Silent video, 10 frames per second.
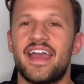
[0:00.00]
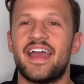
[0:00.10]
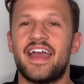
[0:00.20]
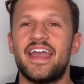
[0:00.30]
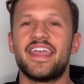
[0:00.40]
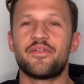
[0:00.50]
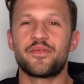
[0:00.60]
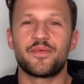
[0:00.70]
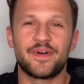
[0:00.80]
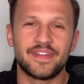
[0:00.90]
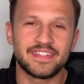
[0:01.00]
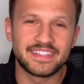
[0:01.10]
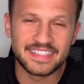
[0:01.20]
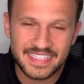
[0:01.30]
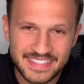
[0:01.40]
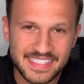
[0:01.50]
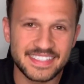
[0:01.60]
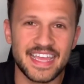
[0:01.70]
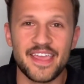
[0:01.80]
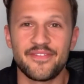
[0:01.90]
Hey everyone, this is
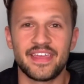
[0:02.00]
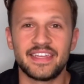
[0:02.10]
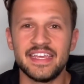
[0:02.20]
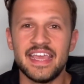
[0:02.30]
David